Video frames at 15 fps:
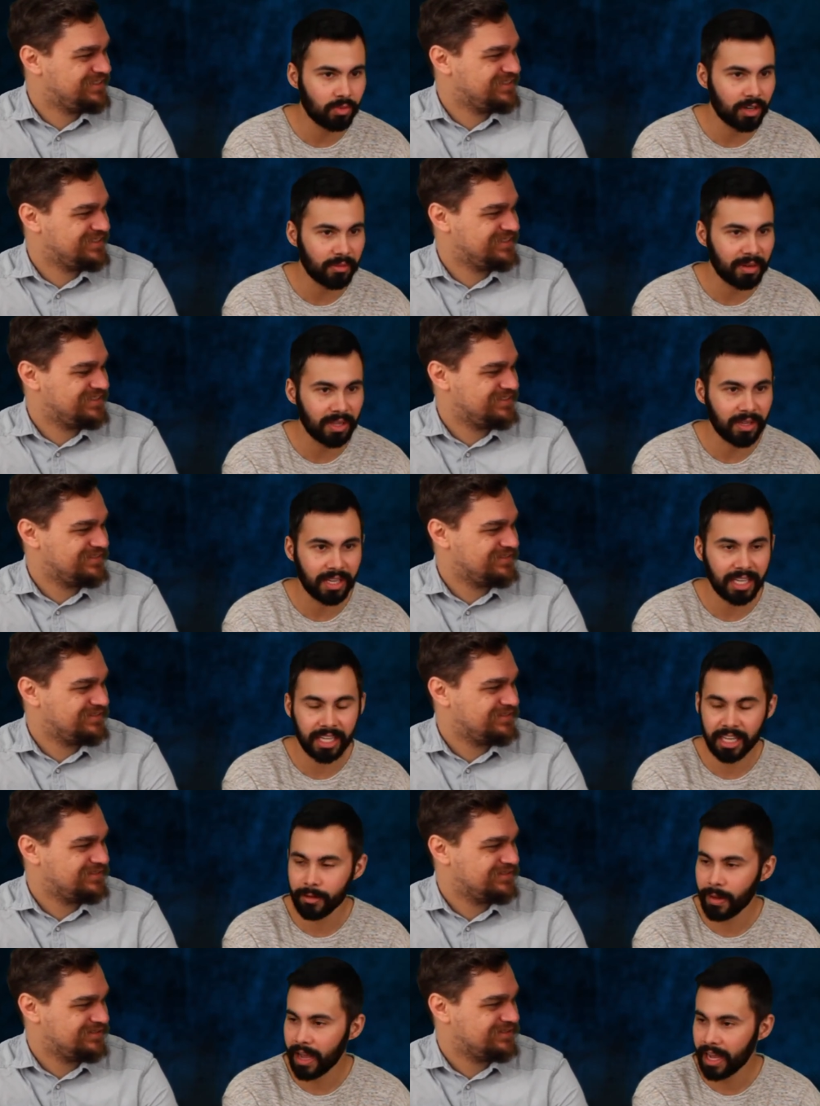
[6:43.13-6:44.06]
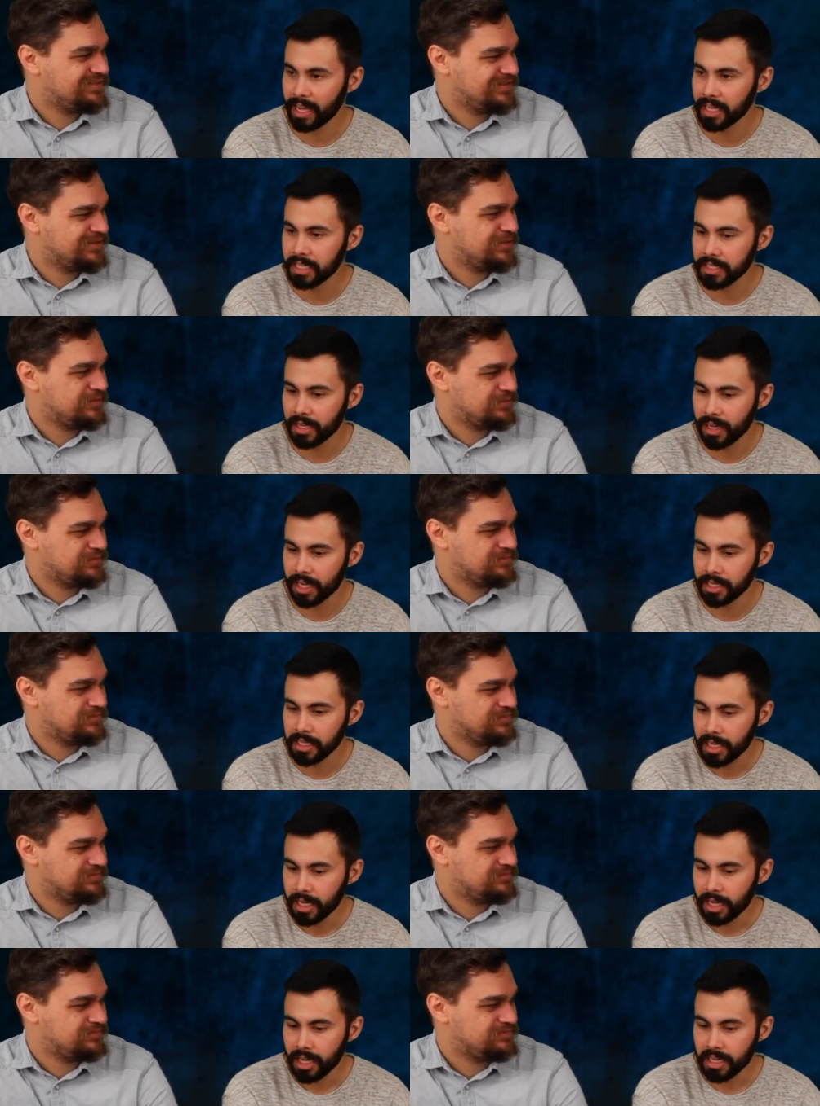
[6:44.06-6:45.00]
Speaker 1: What am I looking to get my hands on?
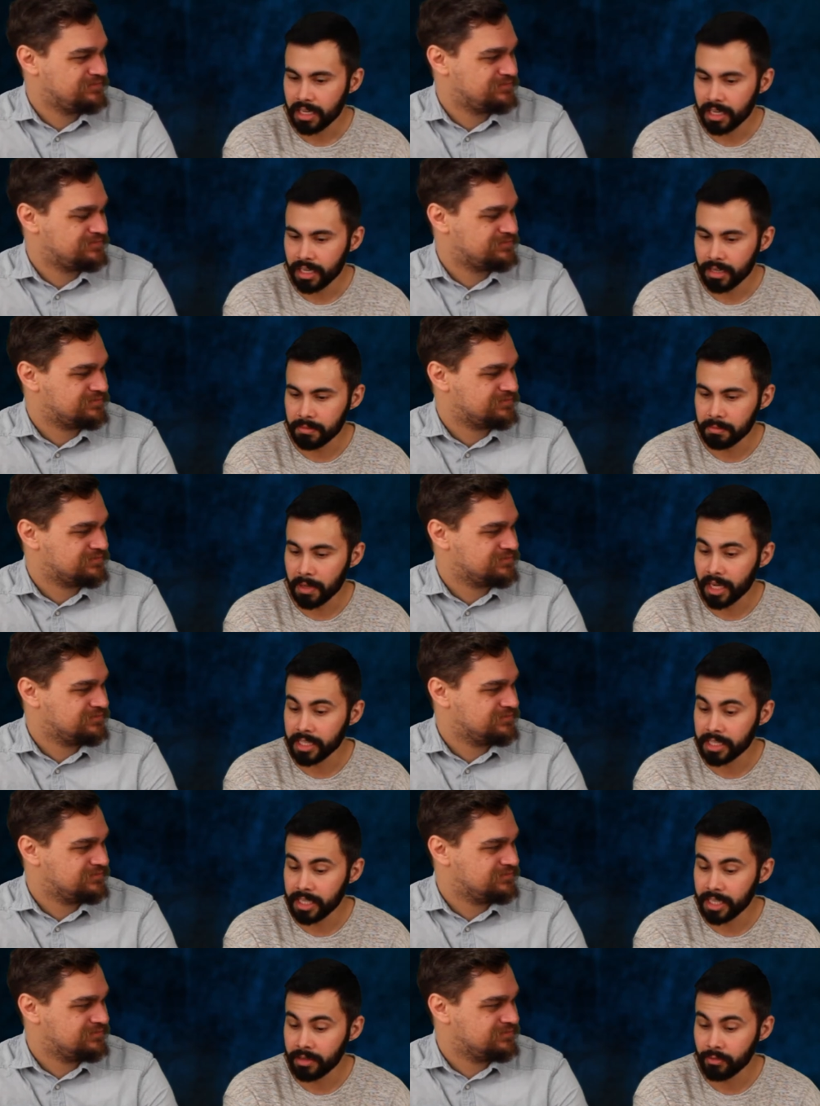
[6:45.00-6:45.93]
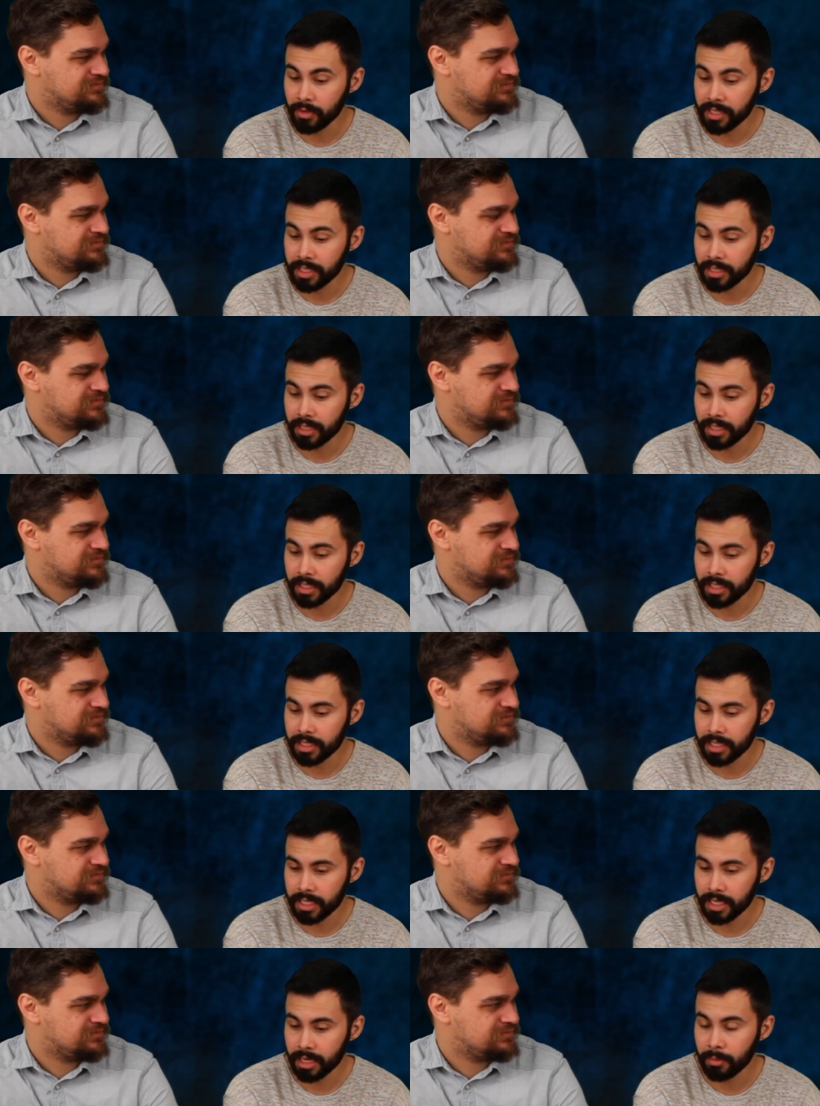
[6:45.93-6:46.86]
Mm-hmm. Um, I did recently
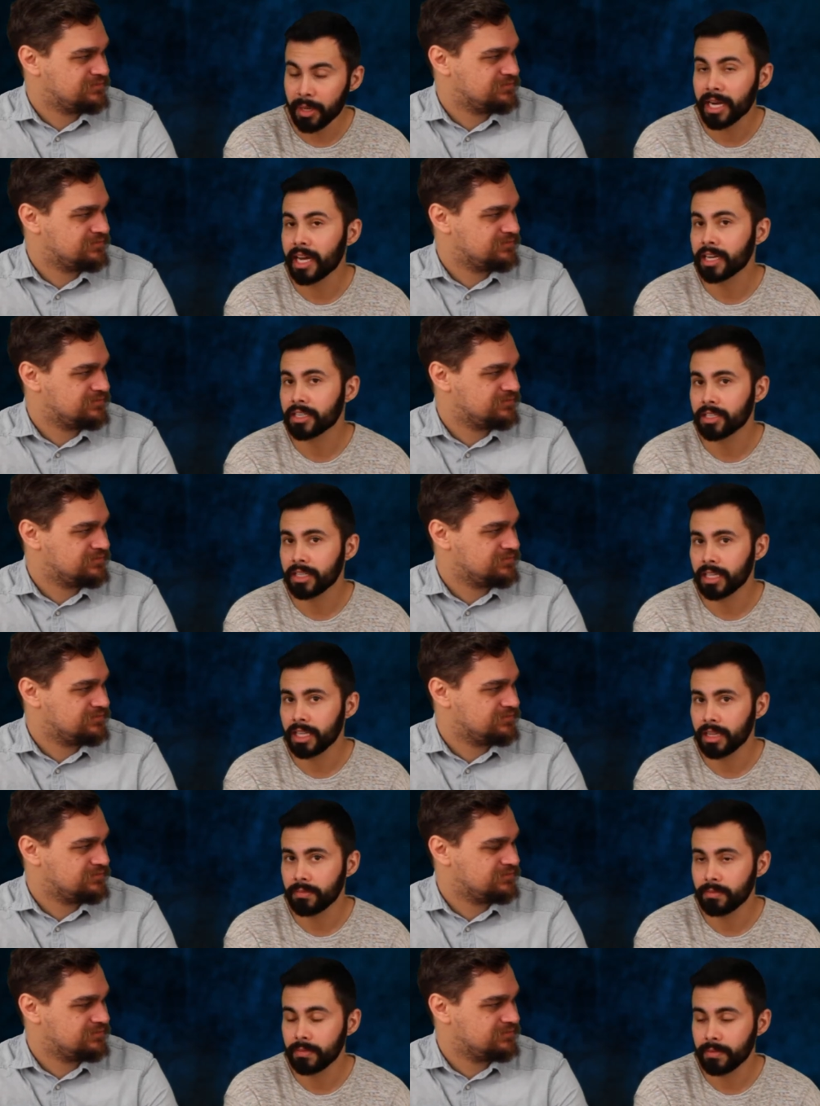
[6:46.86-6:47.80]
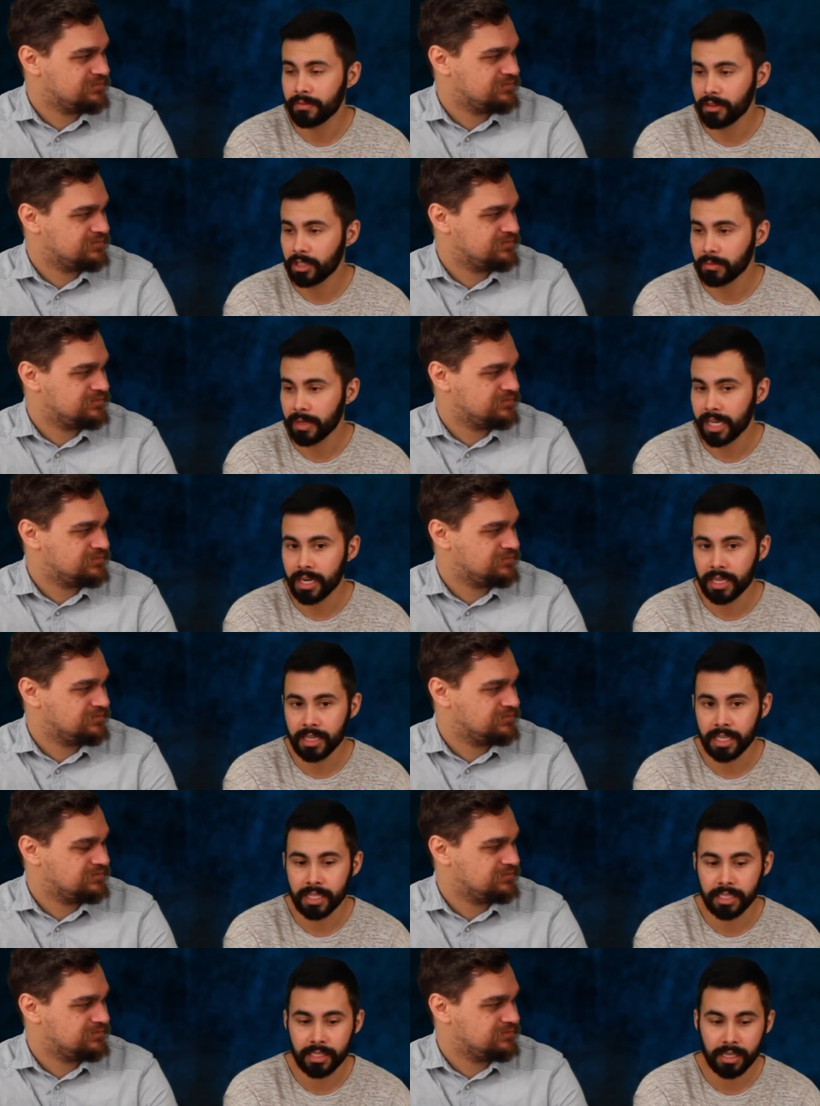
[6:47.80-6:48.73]
see, and Ben actually filled me in on
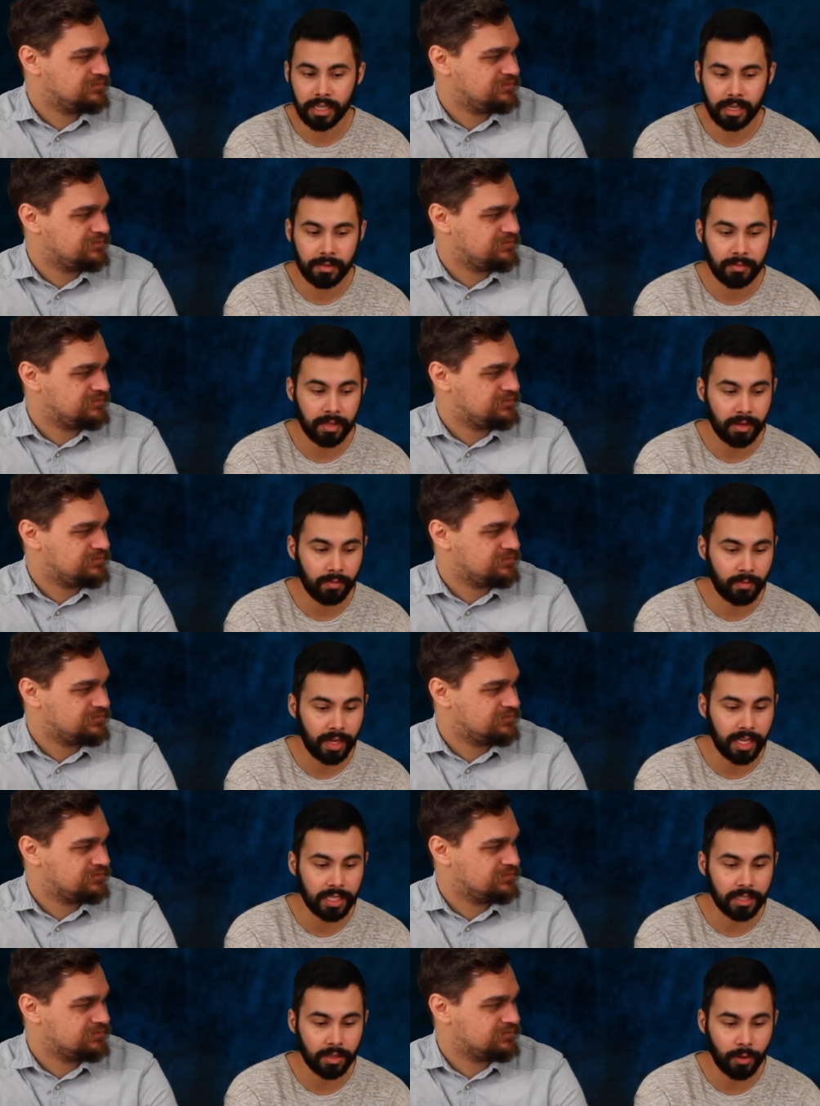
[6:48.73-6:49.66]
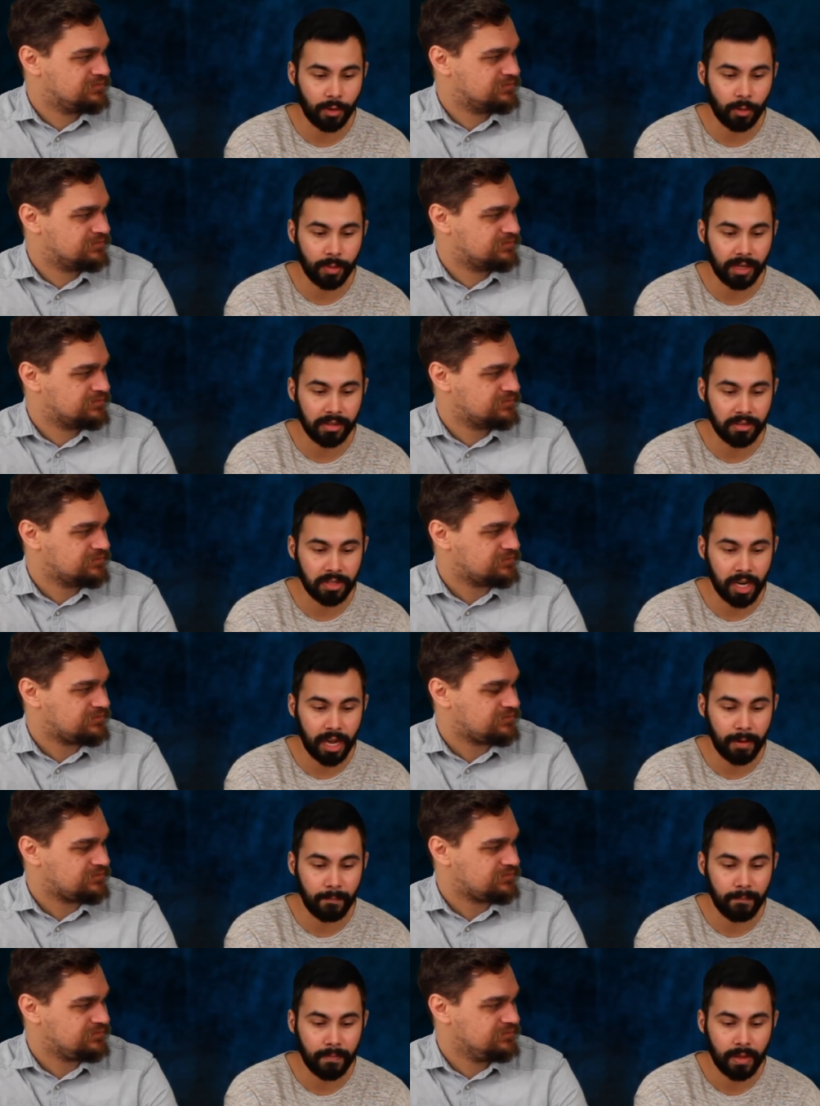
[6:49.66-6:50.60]
this, um, that his local bottle
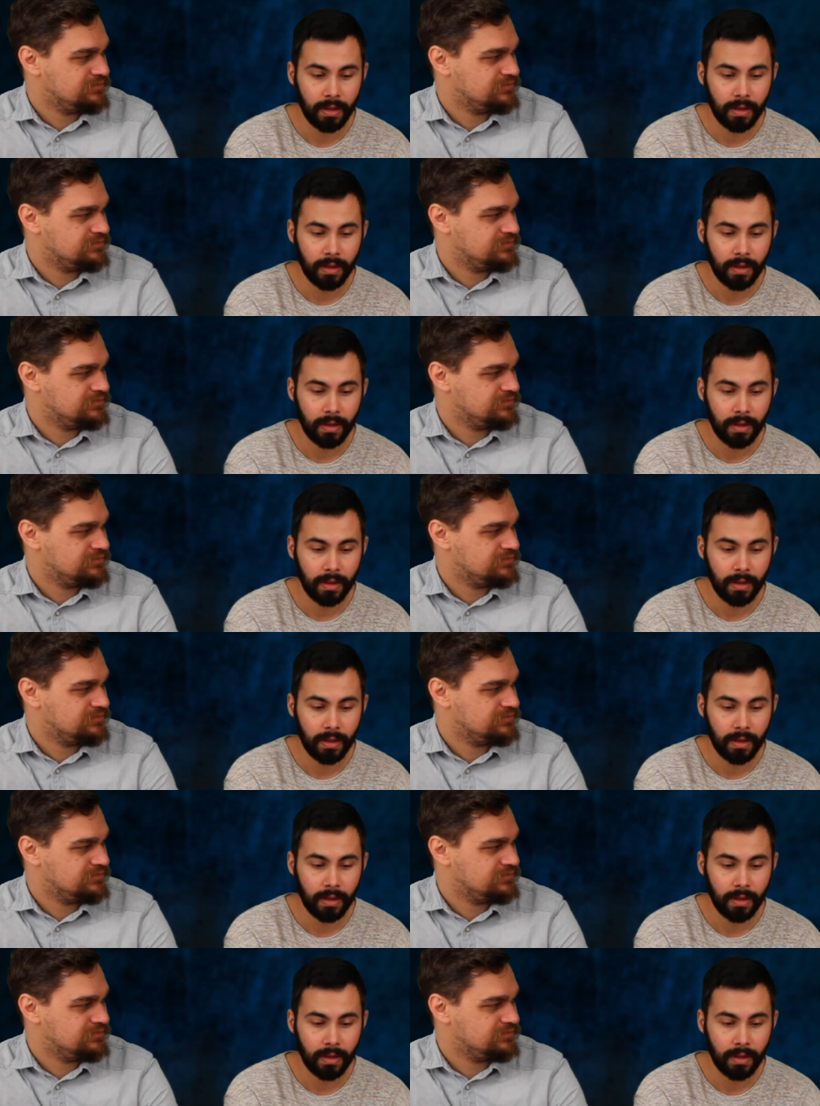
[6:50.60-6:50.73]
shop